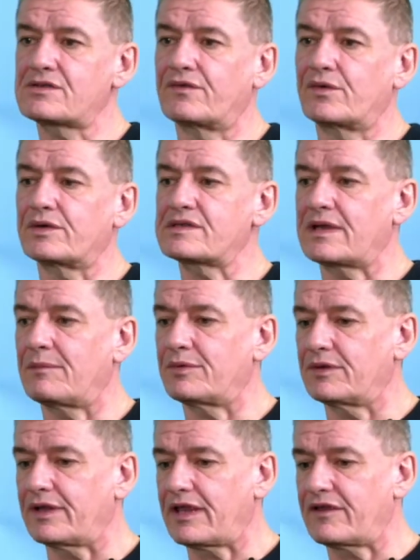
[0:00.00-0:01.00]
So for
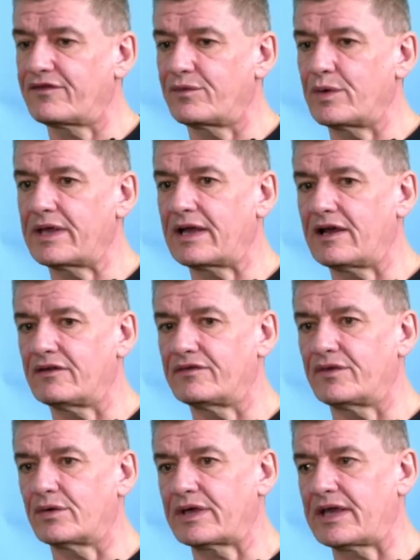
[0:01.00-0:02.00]
example, if we have
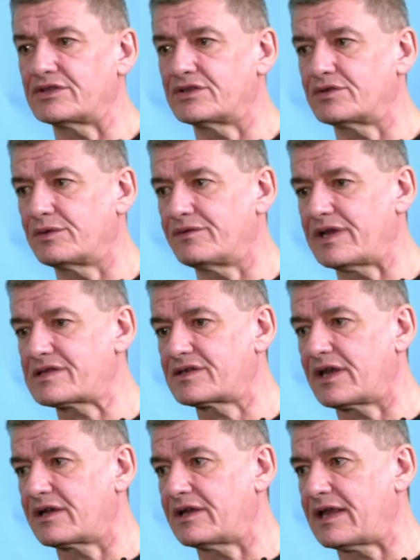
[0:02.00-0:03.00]
occasion to
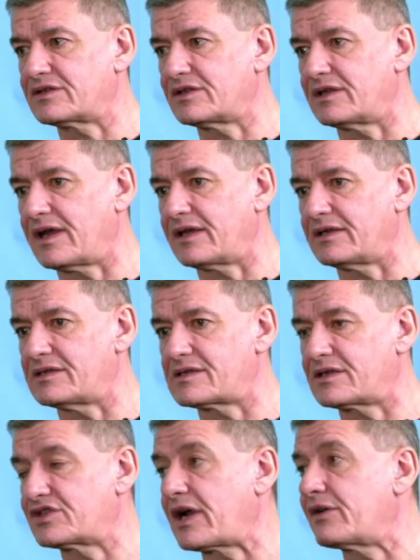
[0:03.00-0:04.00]
investigate an entity that is
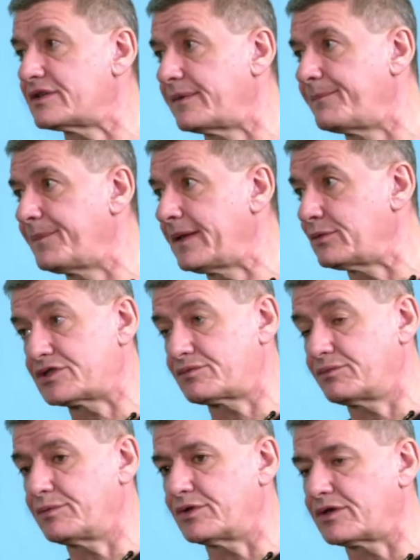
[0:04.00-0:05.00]
a charity, which
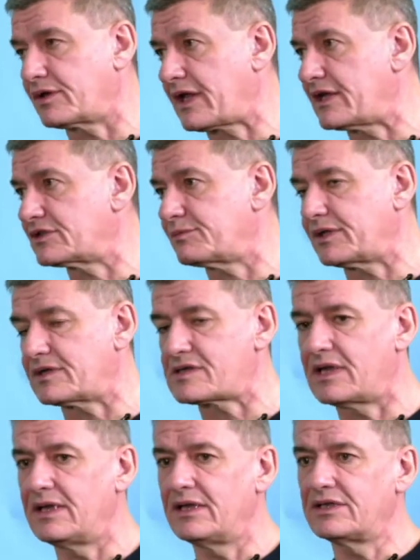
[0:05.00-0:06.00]
we would on occasion because
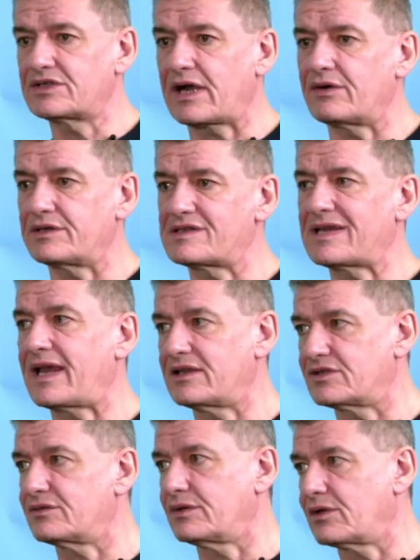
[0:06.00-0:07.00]
charities tend
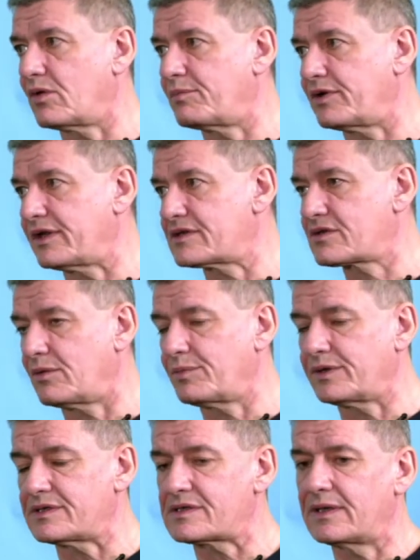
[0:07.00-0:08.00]
to incorporate as
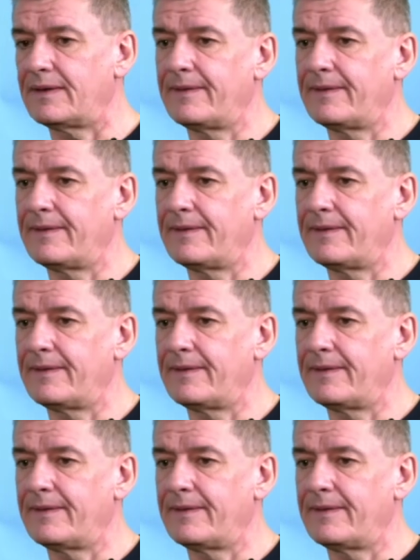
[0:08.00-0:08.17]
companies.